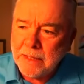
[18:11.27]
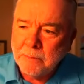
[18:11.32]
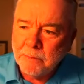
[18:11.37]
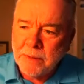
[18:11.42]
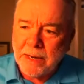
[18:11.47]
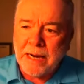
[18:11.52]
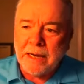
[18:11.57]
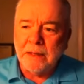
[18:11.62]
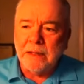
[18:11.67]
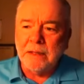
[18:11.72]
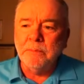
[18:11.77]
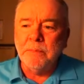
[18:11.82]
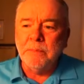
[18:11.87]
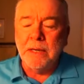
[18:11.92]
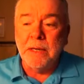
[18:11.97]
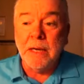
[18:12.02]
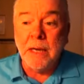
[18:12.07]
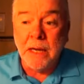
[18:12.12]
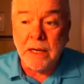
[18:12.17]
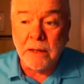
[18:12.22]
but I,
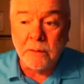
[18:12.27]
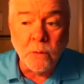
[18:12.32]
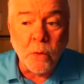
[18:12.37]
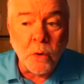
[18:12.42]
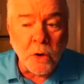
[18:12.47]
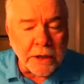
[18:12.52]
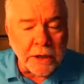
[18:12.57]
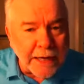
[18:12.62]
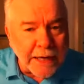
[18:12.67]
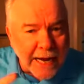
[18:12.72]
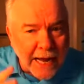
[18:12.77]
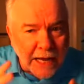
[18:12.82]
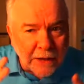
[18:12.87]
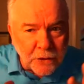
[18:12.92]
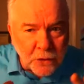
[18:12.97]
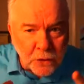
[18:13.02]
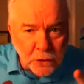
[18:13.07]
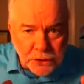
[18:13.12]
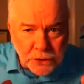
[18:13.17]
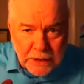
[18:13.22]
but uh, working
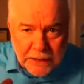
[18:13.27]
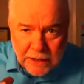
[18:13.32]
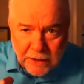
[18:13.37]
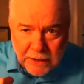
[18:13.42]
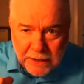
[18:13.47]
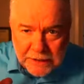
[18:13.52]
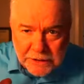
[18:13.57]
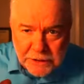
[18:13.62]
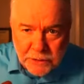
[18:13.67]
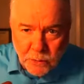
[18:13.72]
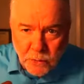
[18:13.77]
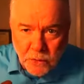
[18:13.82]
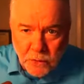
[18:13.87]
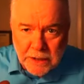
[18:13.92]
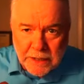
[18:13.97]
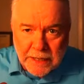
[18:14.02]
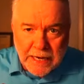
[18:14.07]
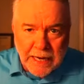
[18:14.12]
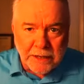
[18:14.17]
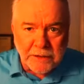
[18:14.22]
out those lyrics and
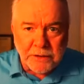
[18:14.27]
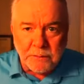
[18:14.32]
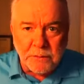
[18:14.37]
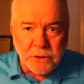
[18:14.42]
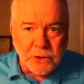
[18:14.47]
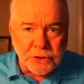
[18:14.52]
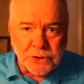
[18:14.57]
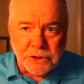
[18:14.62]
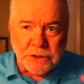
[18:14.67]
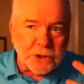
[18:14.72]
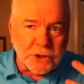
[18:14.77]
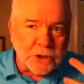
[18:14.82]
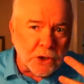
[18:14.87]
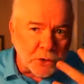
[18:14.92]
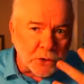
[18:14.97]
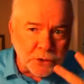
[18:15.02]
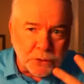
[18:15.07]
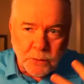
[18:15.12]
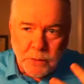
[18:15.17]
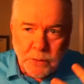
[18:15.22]
working out the music that
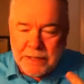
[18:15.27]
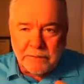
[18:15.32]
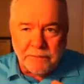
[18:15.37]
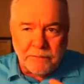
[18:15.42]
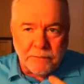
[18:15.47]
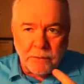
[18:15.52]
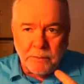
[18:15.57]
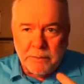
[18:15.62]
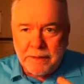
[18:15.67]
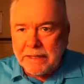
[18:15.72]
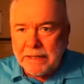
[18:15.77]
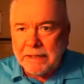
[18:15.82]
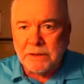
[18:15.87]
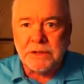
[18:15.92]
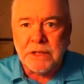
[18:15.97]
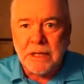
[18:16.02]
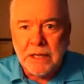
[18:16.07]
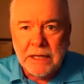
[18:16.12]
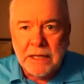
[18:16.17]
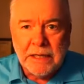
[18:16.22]
goes with it for me
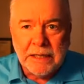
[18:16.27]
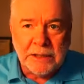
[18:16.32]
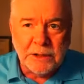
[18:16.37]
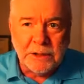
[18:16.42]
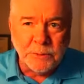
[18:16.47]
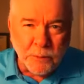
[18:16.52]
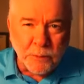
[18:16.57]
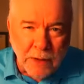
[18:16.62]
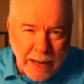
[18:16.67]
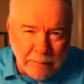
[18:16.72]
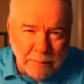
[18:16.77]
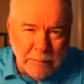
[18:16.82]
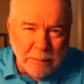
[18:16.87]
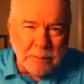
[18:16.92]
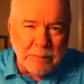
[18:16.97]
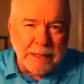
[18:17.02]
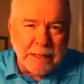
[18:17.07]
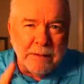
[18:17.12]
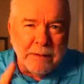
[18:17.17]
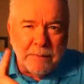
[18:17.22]
is is
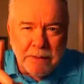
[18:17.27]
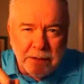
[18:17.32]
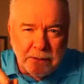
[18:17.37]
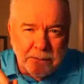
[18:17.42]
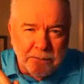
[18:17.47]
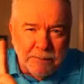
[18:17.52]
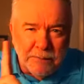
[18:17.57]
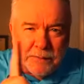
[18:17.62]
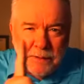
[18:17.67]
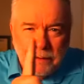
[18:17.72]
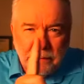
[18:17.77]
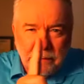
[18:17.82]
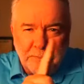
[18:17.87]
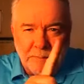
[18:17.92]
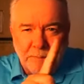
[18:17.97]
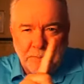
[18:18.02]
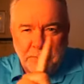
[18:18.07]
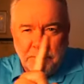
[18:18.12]
probably the the